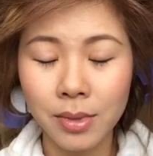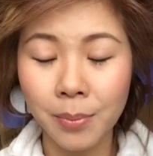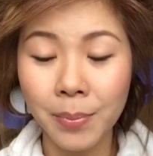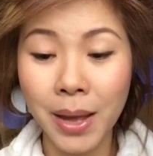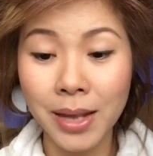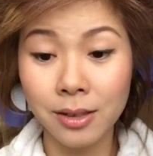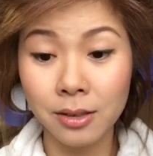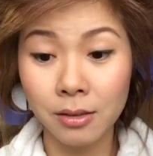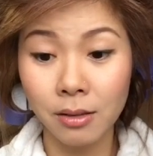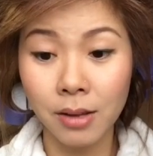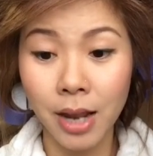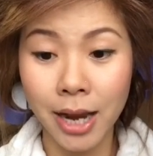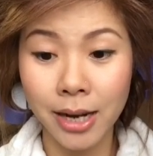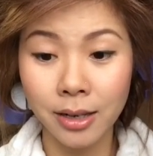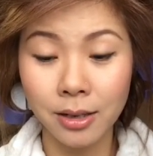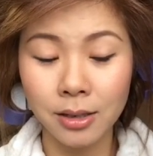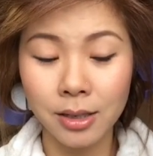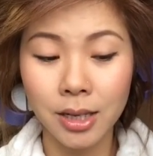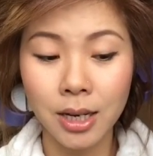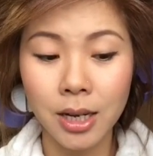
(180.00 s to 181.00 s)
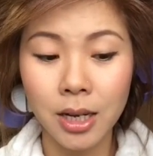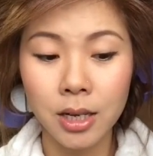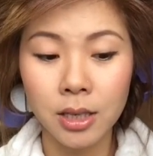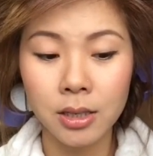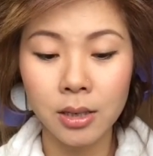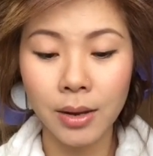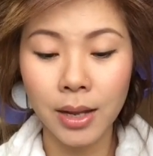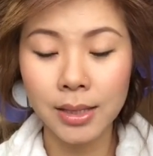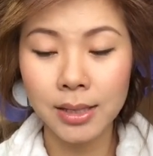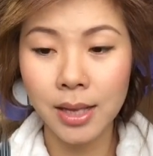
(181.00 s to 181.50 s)
the pencil liner.
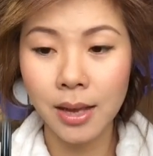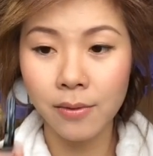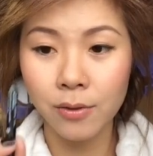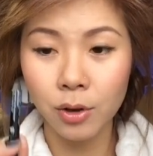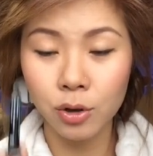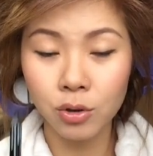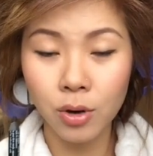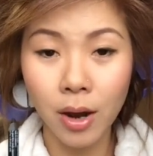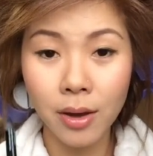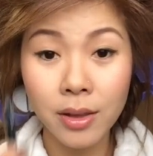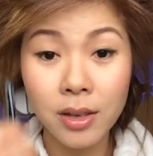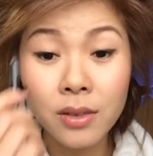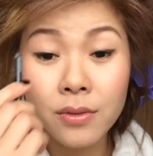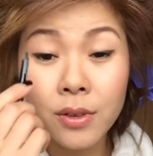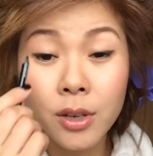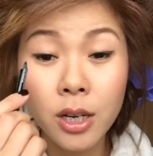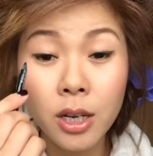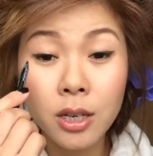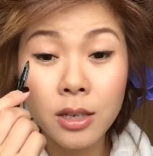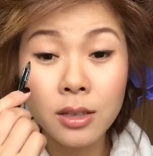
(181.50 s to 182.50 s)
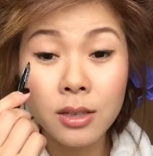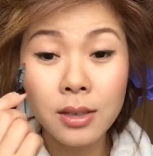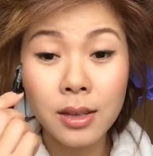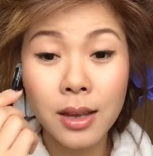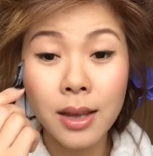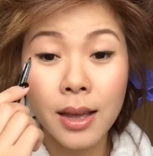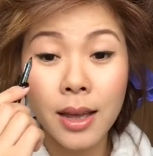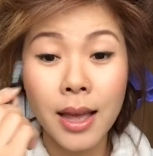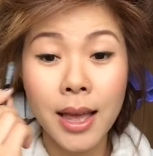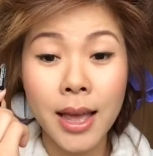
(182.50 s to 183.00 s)
So let's say if you draw this first
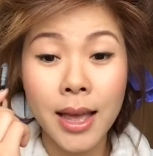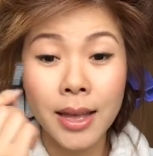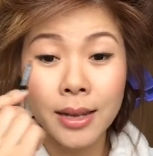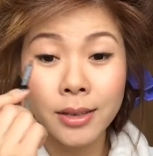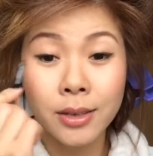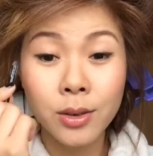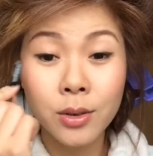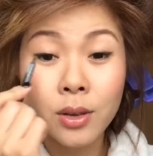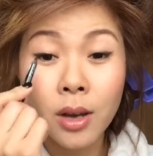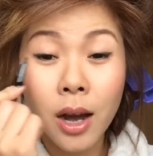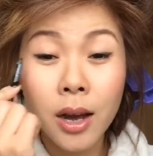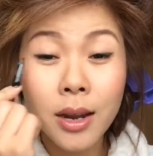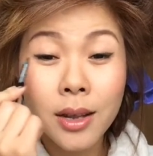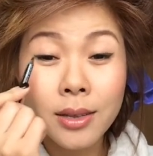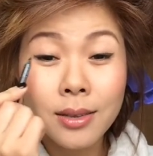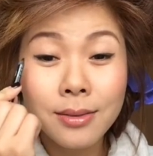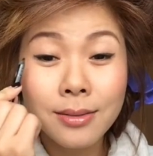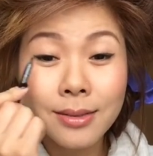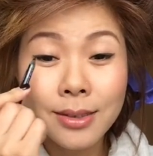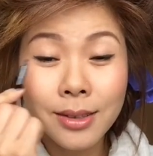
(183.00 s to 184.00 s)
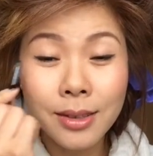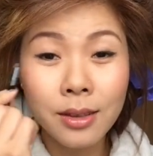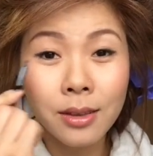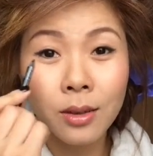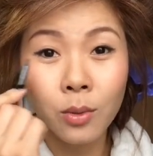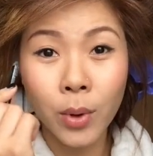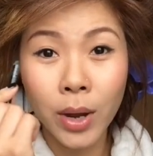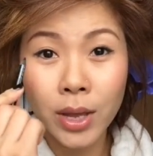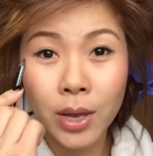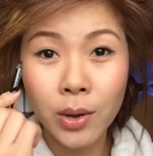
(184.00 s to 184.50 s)
and you got it
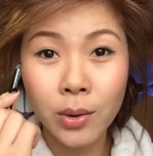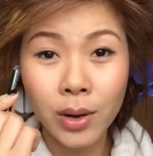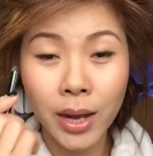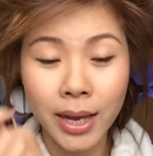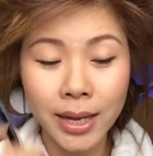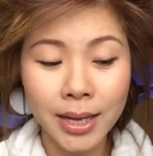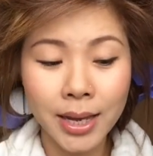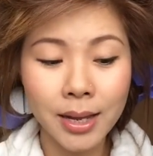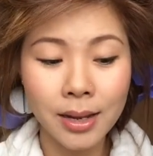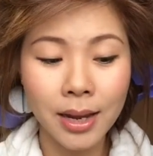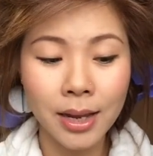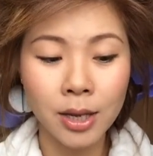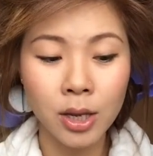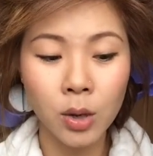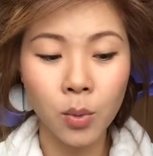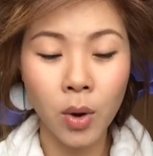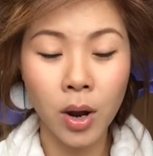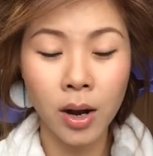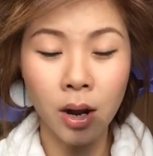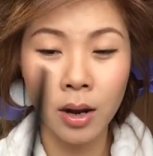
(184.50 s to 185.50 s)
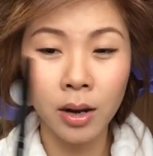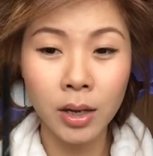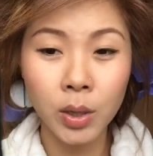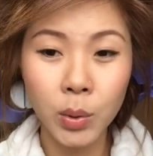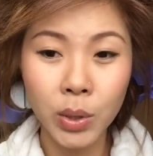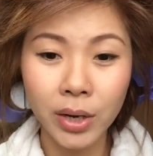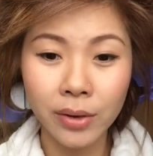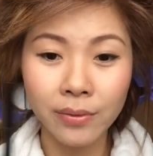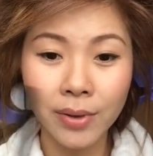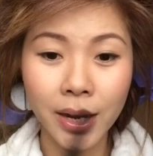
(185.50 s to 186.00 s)
the way you like it and you want a
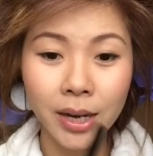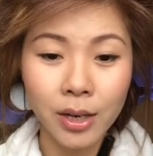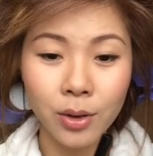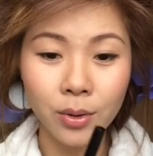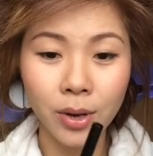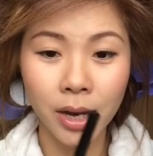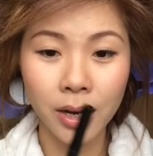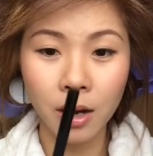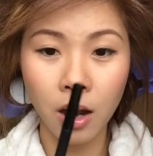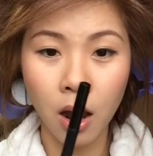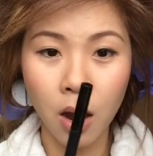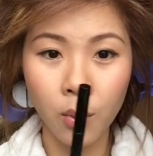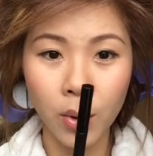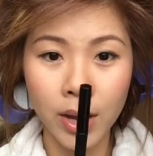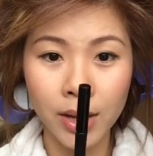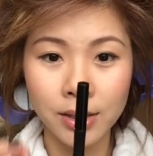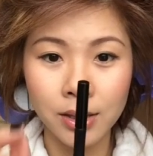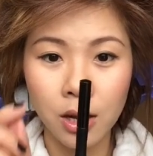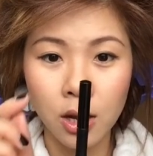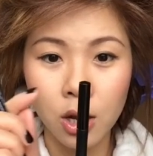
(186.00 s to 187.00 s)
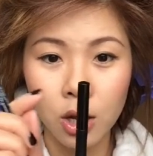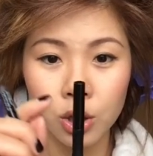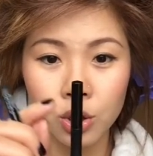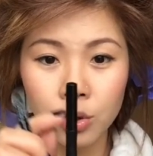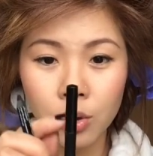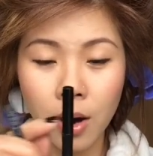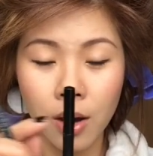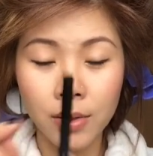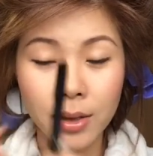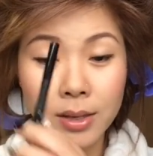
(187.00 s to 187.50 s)
liquid effect, you can always
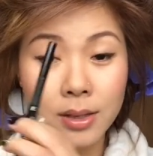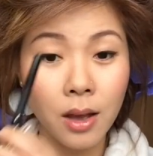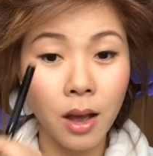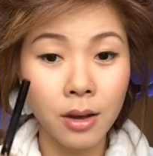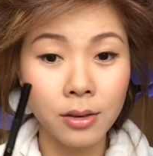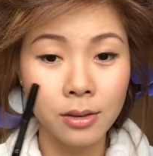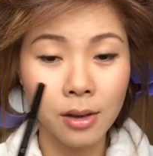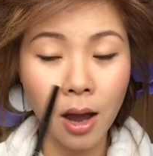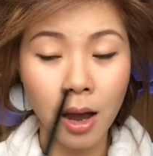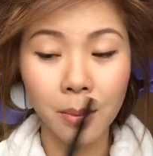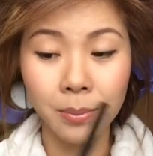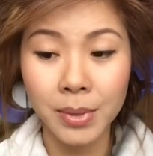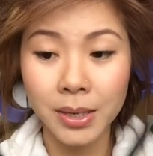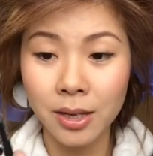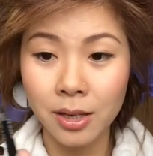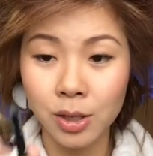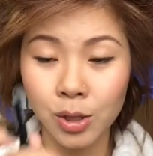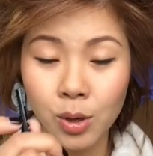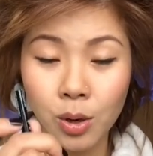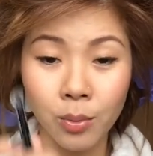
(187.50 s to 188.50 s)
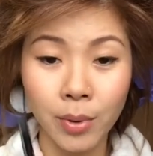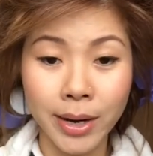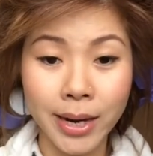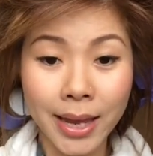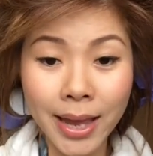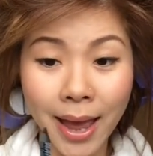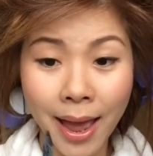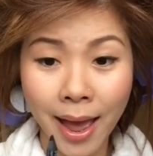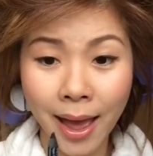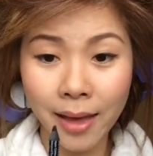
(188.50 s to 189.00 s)
draw this on top because you
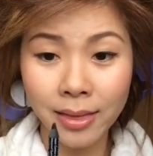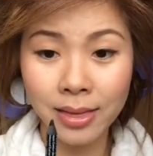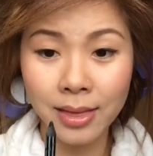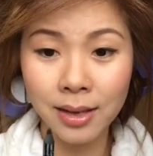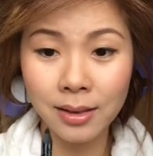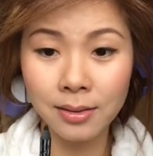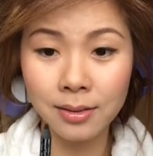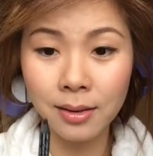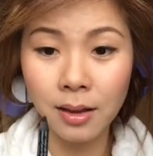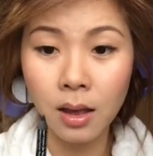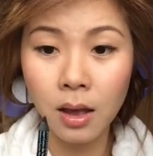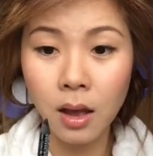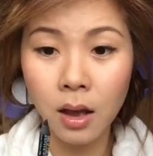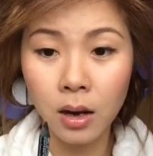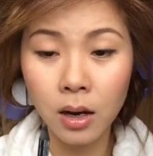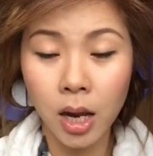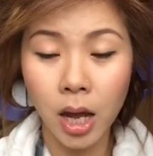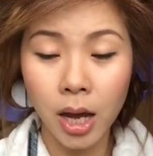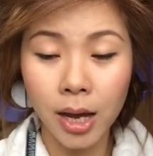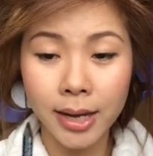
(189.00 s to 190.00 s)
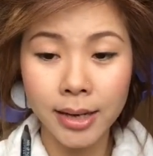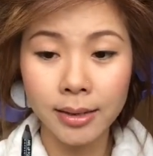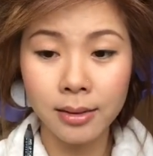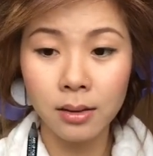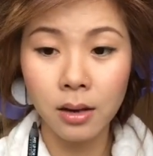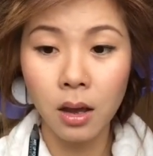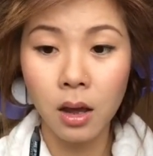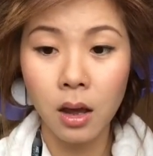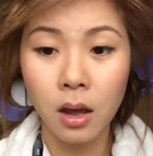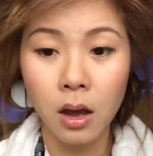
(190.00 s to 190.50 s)
already had this
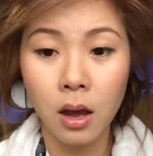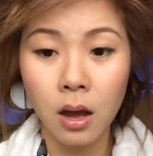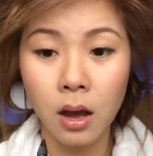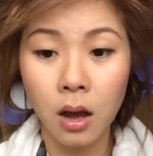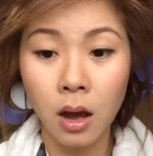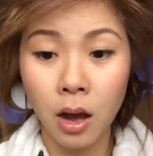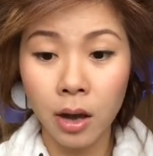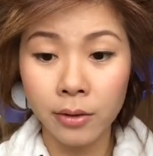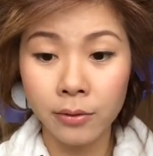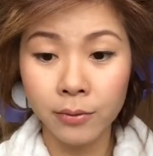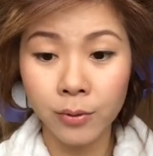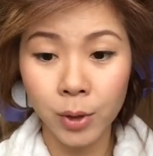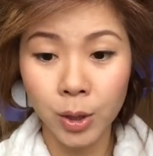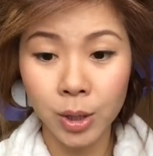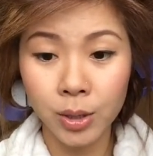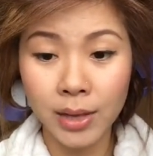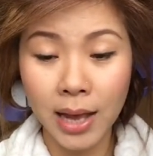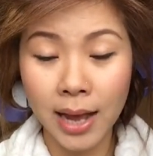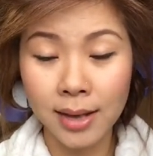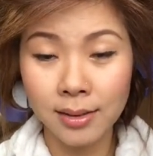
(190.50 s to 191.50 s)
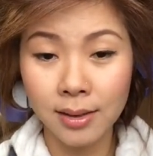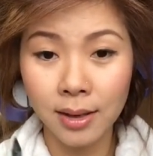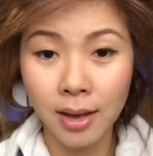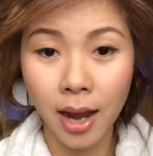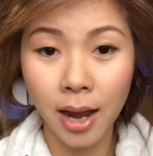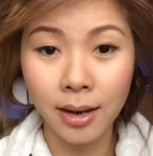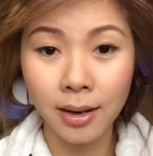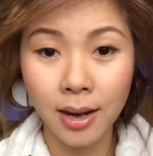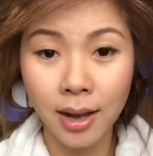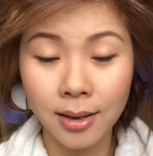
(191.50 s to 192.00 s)
line on first as a
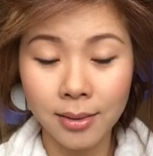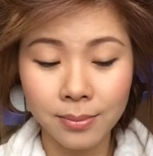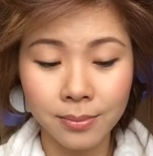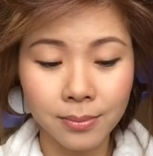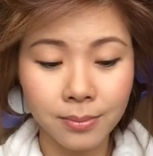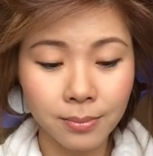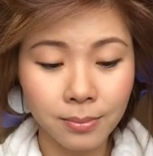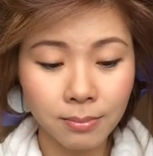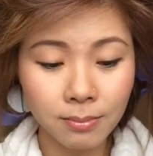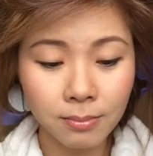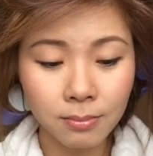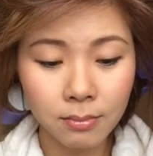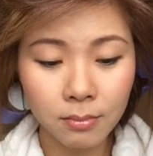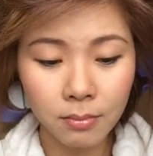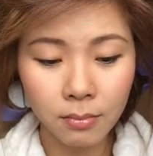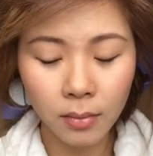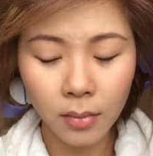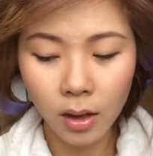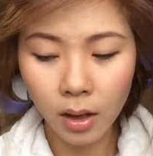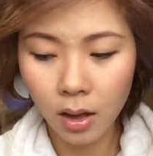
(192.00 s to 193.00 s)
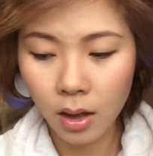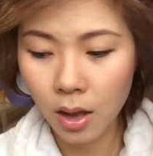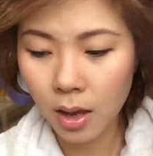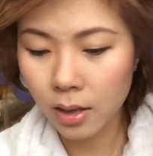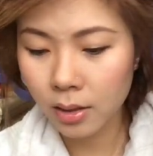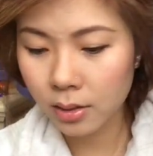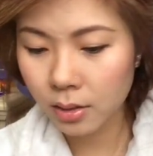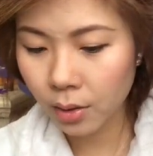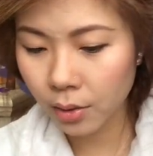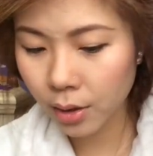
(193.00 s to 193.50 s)
guideline.
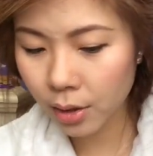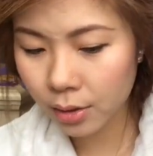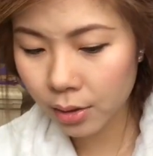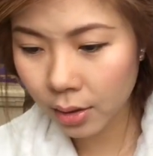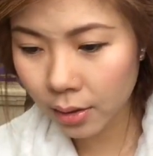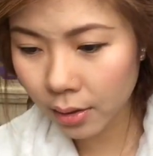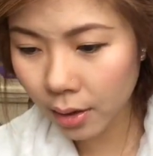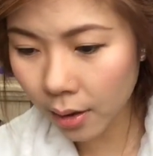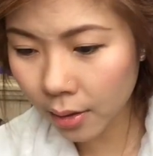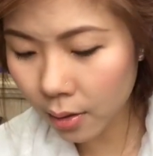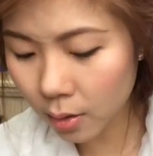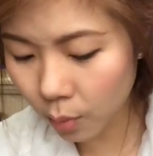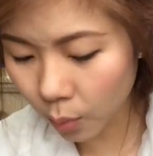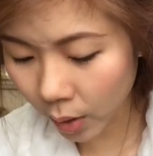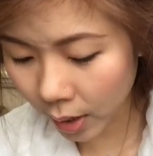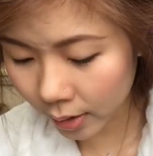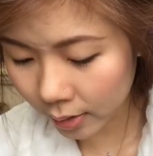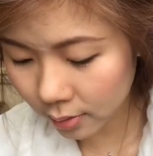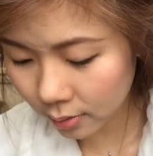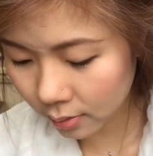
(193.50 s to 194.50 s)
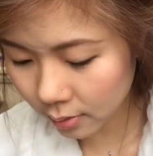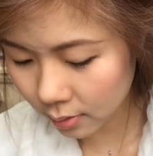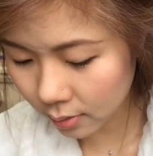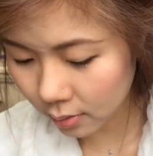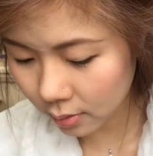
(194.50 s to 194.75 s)
So there's another one,